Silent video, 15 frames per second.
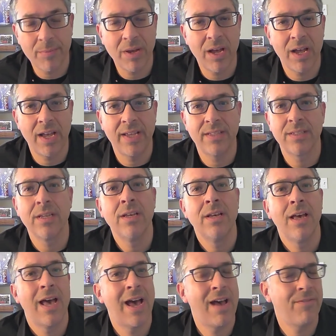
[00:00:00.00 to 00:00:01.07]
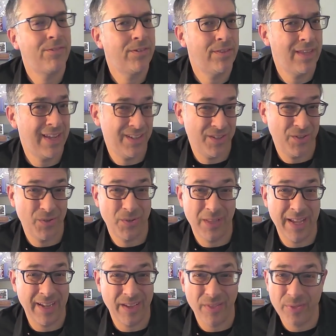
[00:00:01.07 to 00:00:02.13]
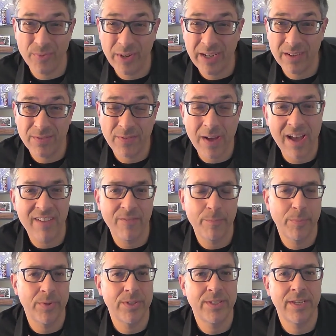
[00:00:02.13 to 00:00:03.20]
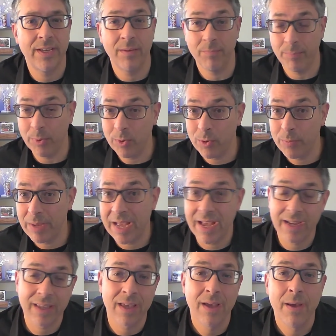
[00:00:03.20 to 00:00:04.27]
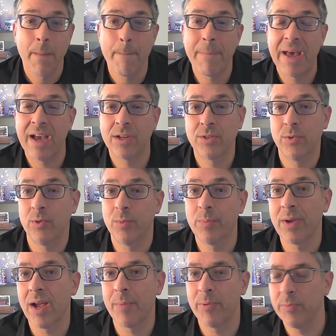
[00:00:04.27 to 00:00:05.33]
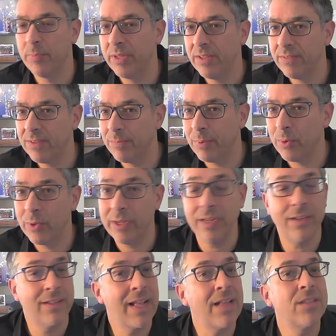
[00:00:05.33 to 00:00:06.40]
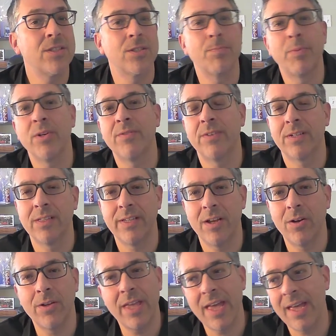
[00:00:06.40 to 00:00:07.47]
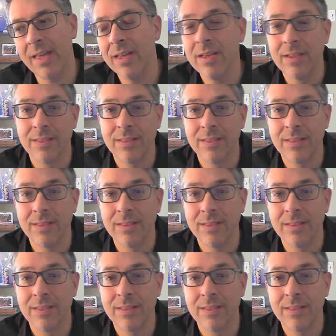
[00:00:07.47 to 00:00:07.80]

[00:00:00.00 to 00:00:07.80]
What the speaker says: highs after they do like a 3 to 5% pullback back to a proper pivot point. That's perfectly okay.